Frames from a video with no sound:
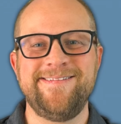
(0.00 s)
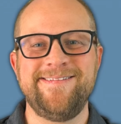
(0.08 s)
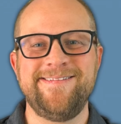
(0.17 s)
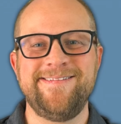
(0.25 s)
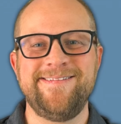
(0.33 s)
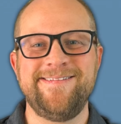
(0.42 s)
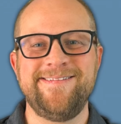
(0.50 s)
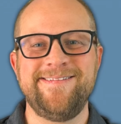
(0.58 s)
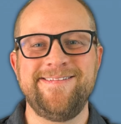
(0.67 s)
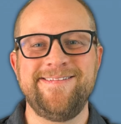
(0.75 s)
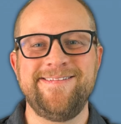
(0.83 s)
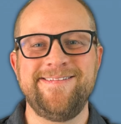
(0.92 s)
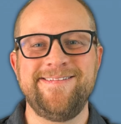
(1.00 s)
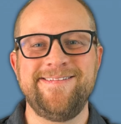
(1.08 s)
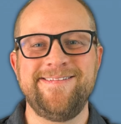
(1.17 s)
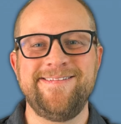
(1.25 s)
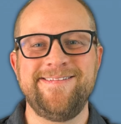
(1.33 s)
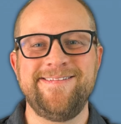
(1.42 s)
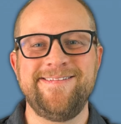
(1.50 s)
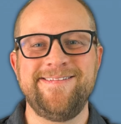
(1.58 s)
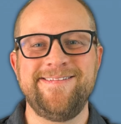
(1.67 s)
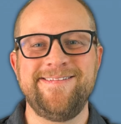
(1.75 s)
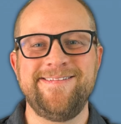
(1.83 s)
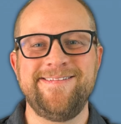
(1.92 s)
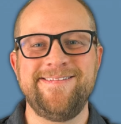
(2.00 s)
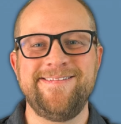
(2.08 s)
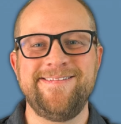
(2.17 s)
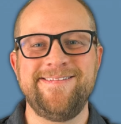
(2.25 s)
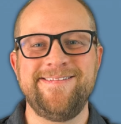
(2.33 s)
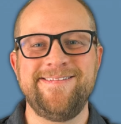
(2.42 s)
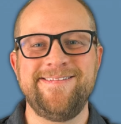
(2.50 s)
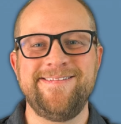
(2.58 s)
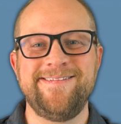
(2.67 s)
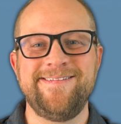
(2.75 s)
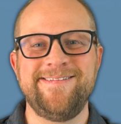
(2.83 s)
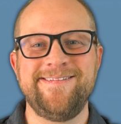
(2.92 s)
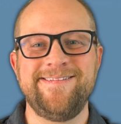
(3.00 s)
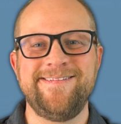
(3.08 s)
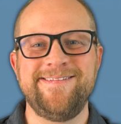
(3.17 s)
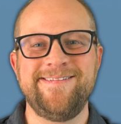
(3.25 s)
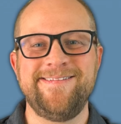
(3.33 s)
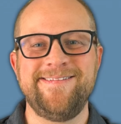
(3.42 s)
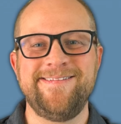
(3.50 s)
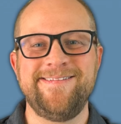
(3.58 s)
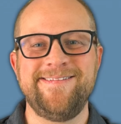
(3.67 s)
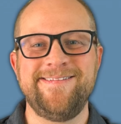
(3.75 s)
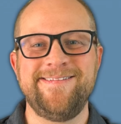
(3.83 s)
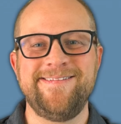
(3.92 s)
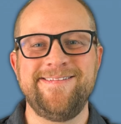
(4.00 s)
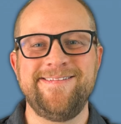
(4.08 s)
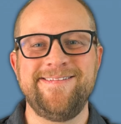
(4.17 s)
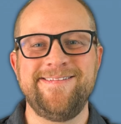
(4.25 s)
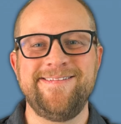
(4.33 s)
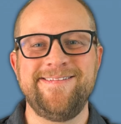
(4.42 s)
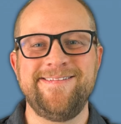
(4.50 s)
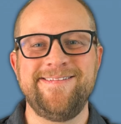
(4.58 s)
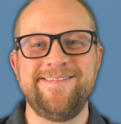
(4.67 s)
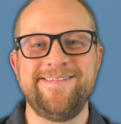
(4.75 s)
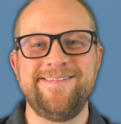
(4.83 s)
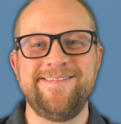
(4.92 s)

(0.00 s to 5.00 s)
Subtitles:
The face doesn't move, so there is nothing to read.